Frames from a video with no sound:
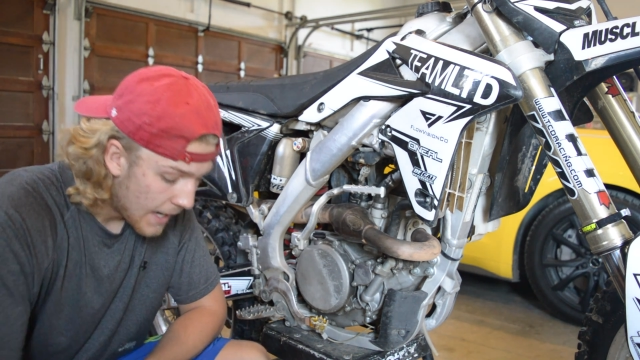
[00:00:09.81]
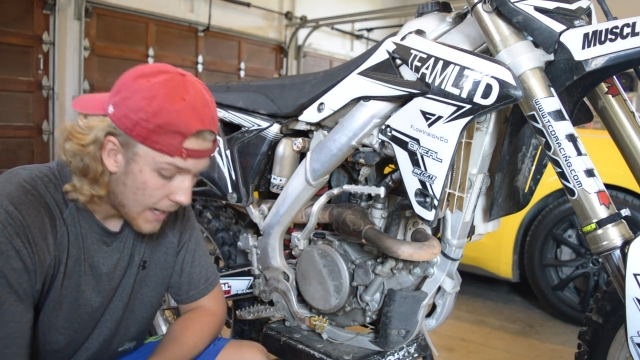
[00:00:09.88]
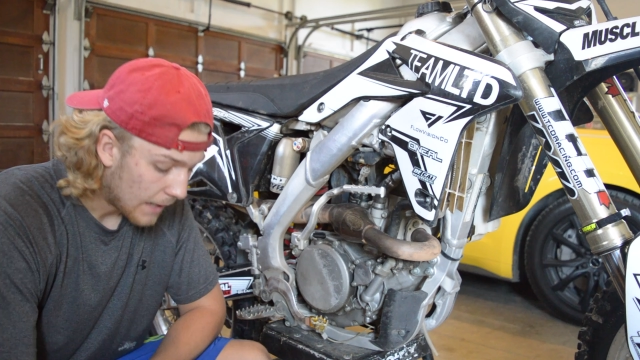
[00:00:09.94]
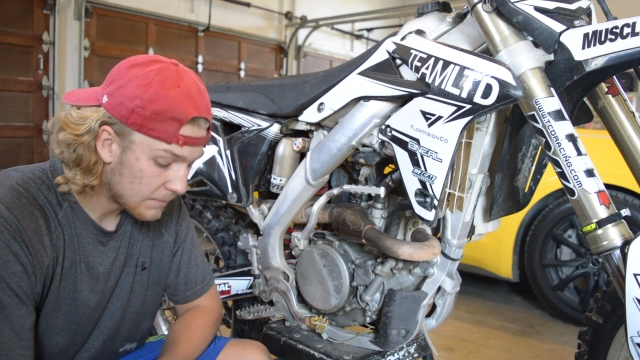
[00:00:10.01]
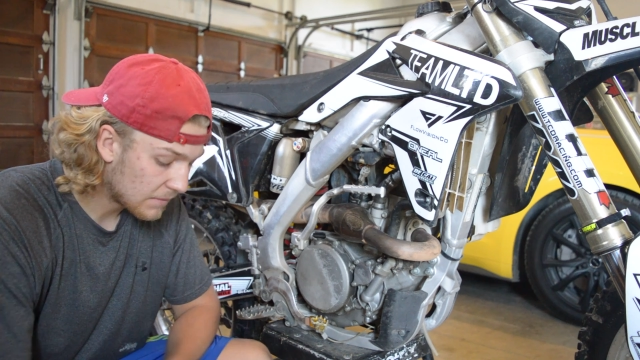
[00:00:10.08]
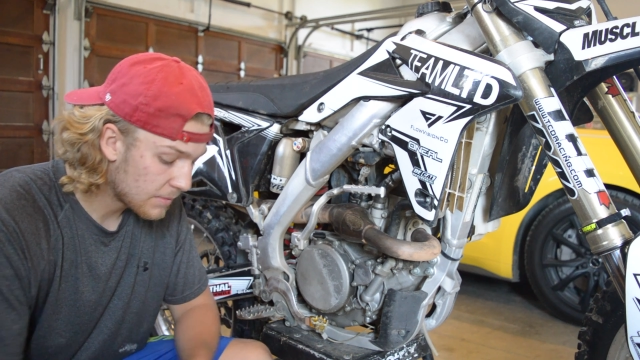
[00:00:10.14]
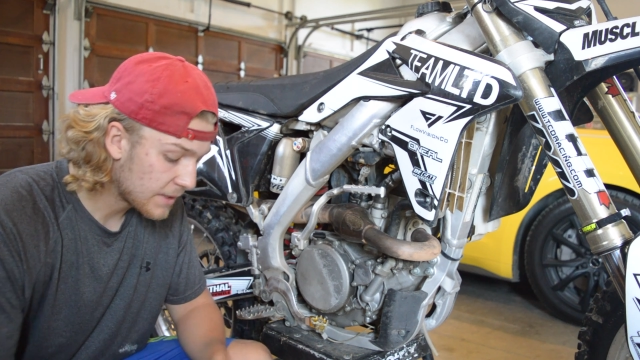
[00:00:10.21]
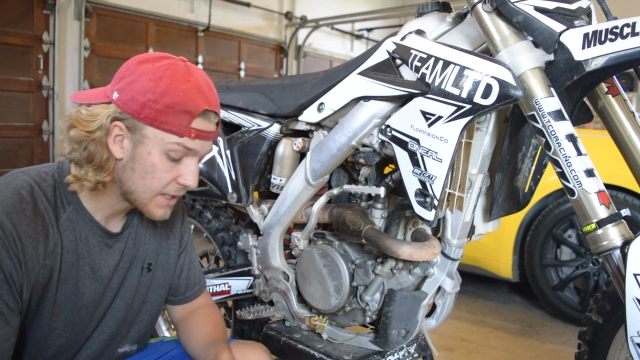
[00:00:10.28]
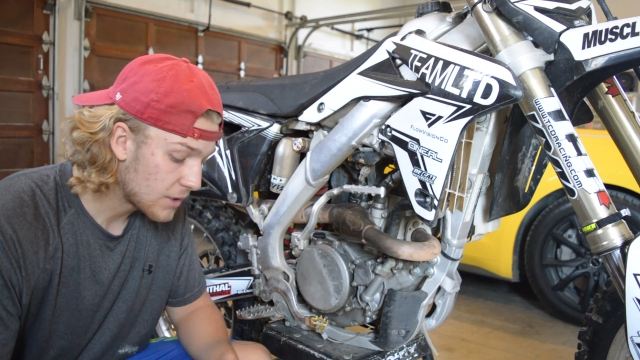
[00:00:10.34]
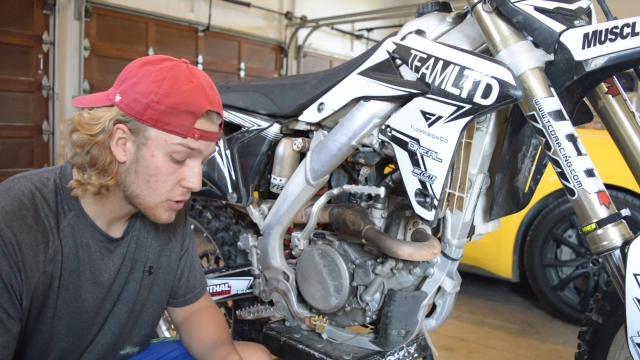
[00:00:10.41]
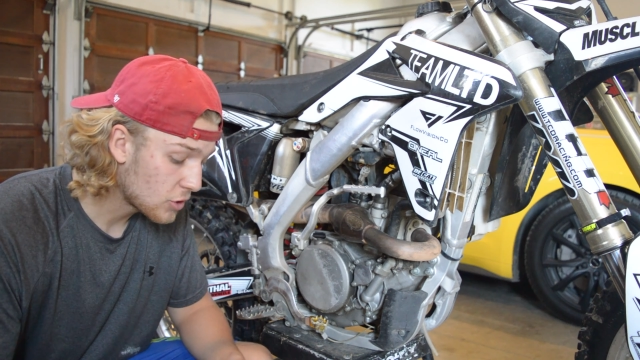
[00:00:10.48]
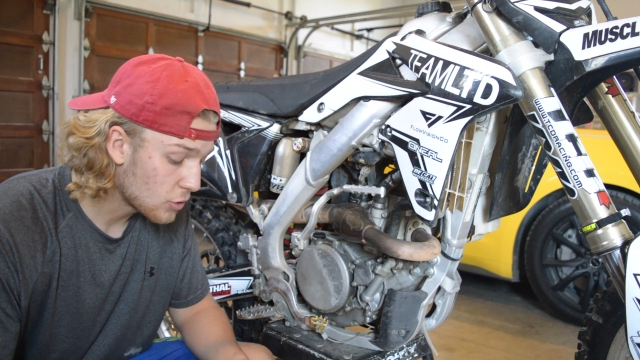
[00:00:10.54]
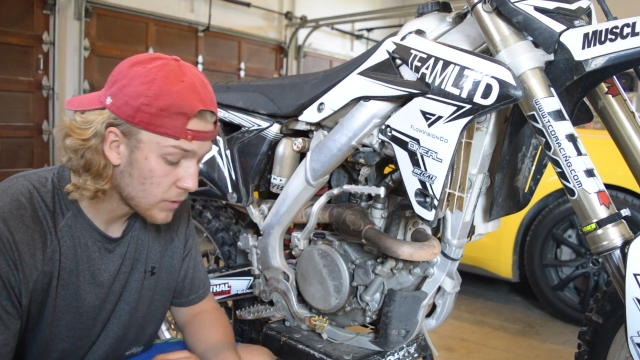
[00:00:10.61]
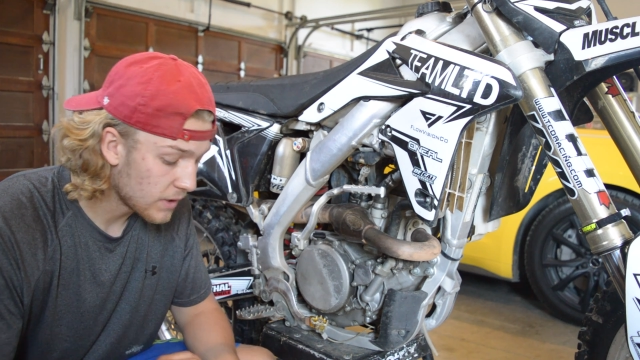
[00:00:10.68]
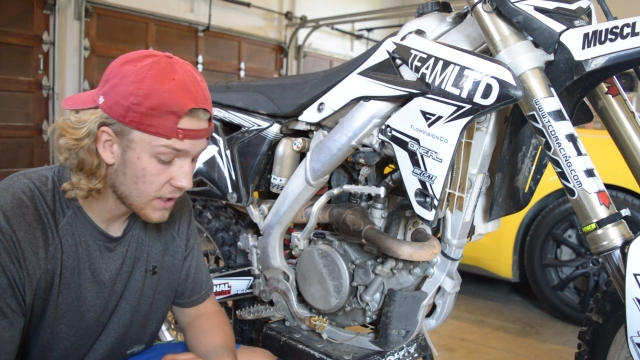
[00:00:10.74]
I'm going to be
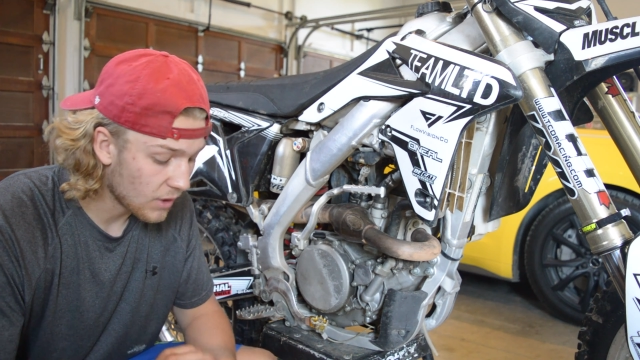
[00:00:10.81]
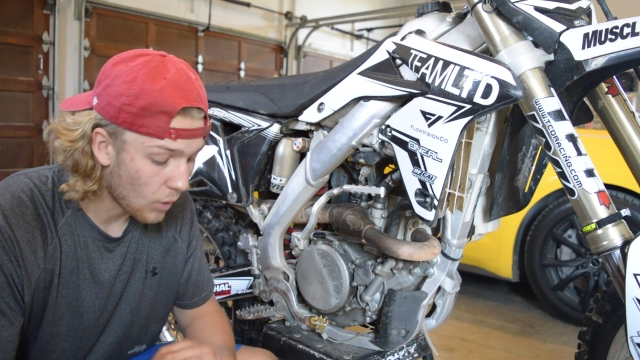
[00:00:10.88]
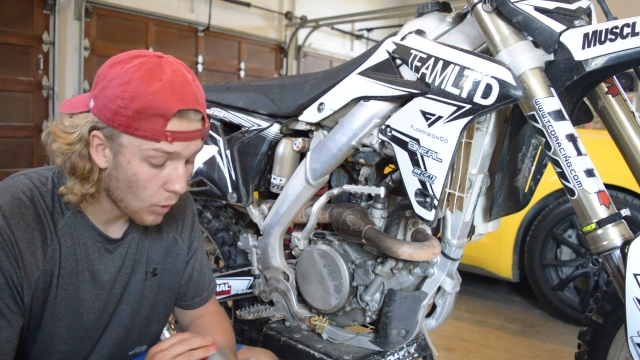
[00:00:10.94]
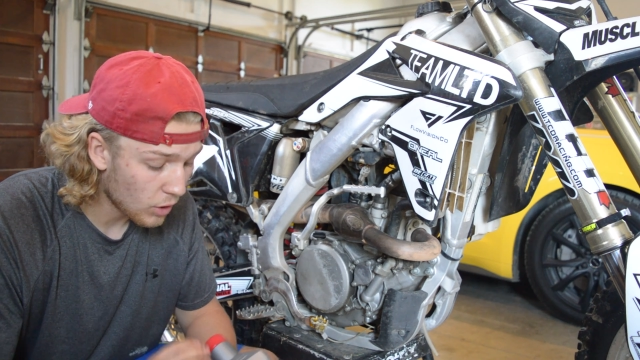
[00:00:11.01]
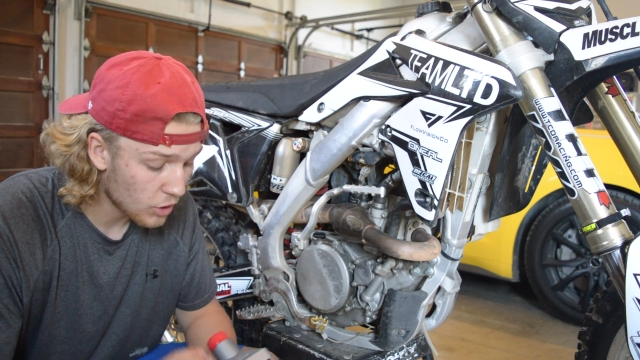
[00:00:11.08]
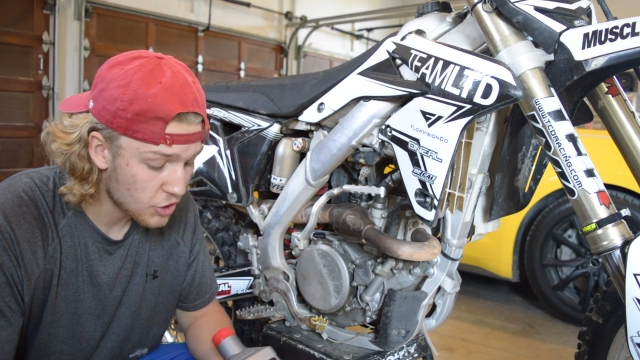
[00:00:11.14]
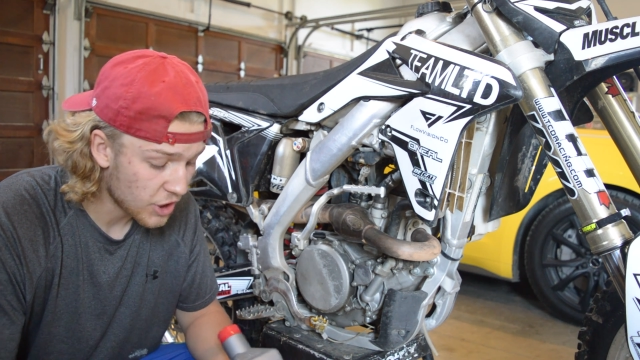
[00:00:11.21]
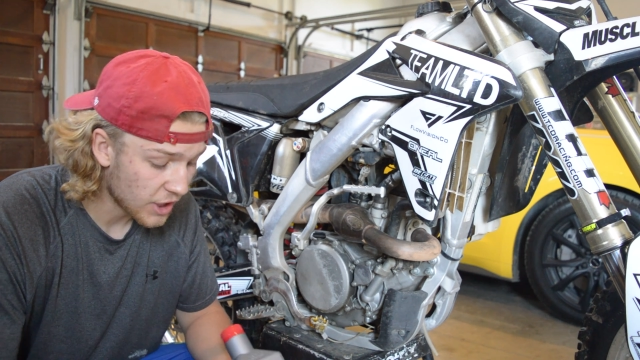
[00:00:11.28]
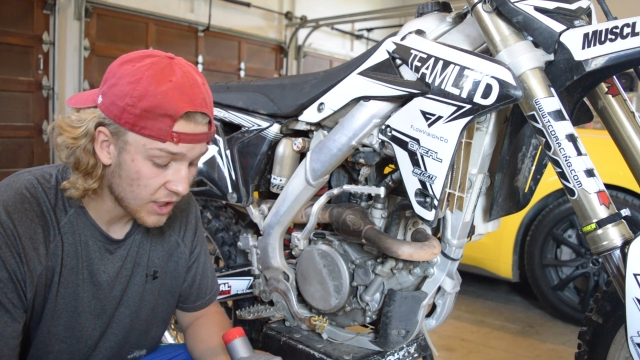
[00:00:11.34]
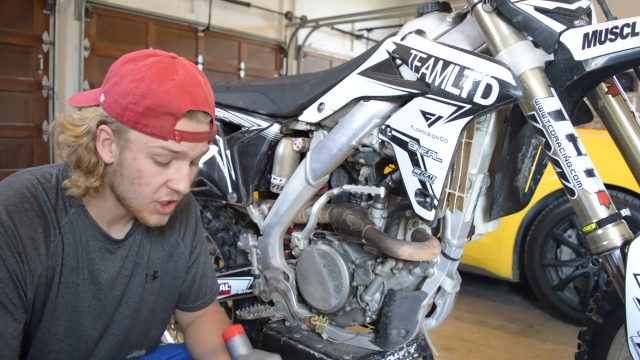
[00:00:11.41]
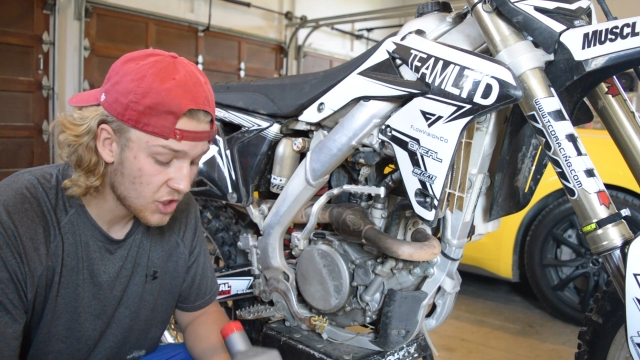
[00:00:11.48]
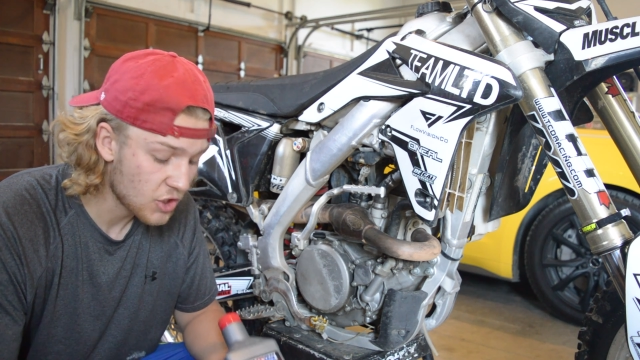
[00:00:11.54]
doing the oil change